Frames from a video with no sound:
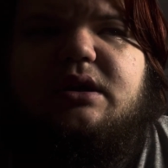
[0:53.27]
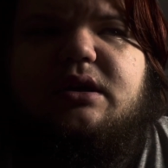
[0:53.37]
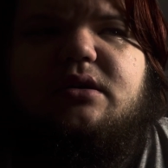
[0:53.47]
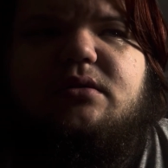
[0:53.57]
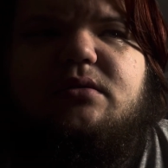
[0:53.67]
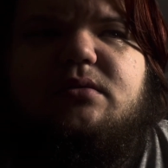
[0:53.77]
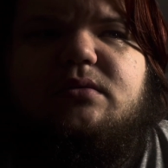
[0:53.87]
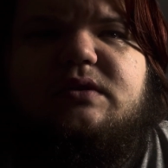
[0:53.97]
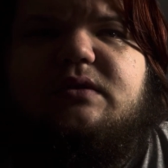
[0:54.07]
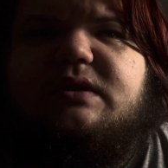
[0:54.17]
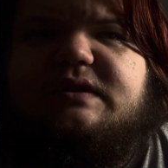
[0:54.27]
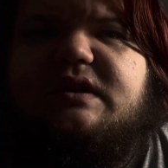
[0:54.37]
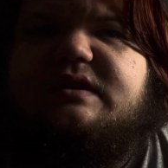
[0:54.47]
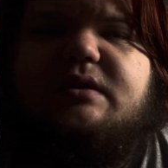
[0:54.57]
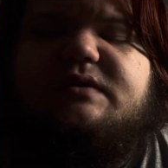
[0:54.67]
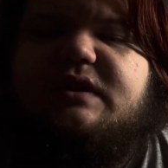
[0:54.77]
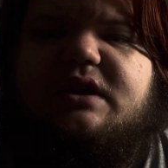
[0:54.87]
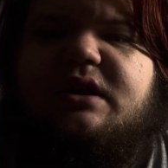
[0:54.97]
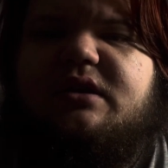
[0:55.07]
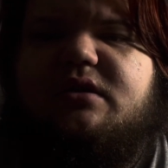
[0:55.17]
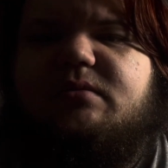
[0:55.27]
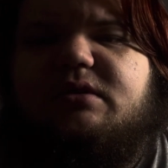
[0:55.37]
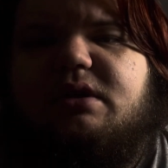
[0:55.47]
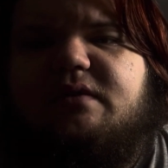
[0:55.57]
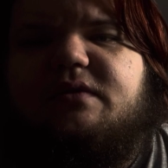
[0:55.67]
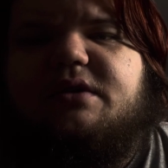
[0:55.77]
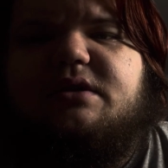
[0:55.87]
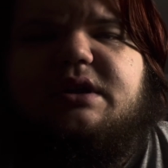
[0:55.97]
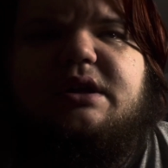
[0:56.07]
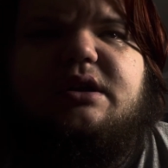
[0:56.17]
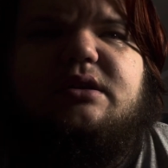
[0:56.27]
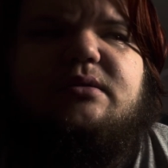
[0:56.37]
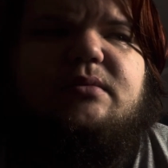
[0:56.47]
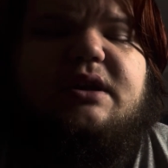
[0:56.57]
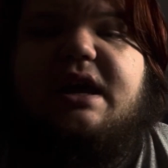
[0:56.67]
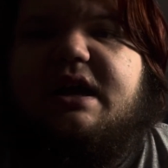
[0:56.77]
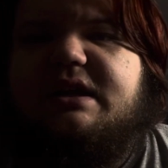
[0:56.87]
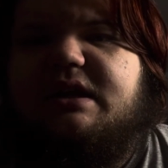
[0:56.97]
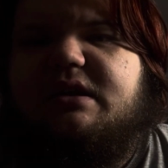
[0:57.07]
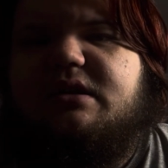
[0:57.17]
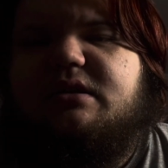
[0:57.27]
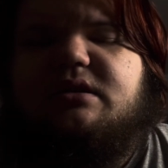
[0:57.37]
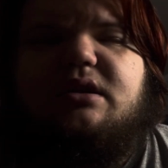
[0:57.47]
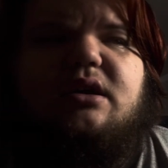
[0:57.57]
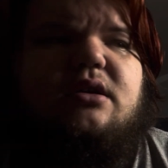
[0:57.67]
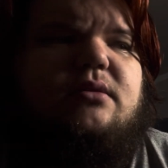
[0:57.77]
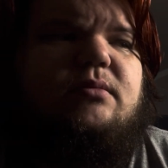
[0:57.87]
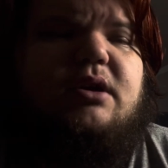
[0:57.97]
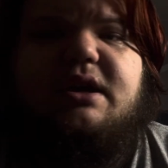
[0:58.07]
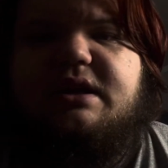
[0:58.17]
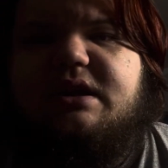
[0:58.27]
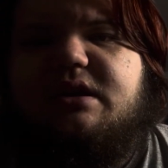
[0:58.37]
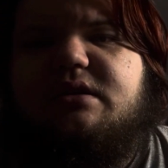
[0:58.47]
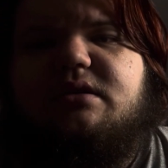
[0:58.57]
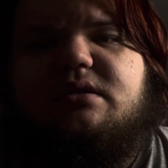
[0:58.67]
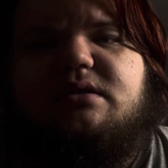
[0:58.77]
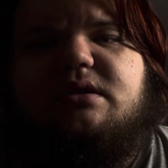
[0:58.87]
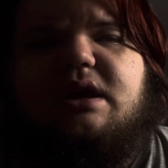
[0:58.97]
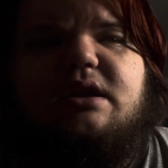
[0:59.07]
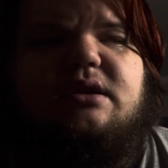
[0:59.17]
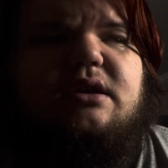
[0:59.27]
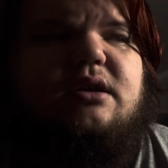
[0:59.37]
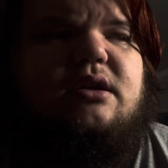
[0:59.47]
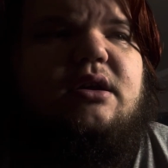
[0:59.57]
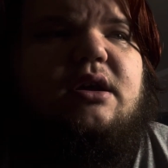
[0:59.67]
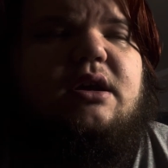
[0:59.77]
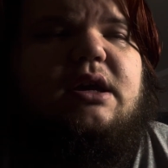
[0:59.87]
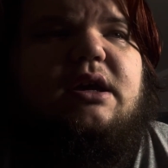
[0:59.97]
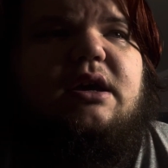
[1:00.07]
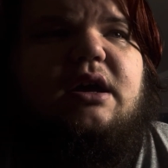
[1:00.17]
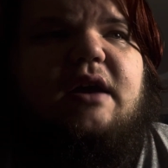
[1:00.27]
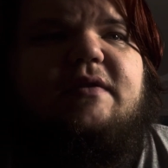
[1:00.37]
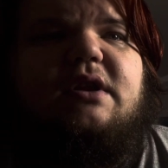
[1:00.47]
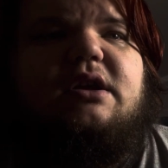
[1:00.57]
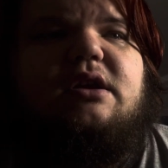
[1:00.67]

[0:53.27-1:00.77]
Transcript: you know, do this since I was a kid. You know, my grandfather did it, my dad did it, um, I did it, and. Uh, I feel like,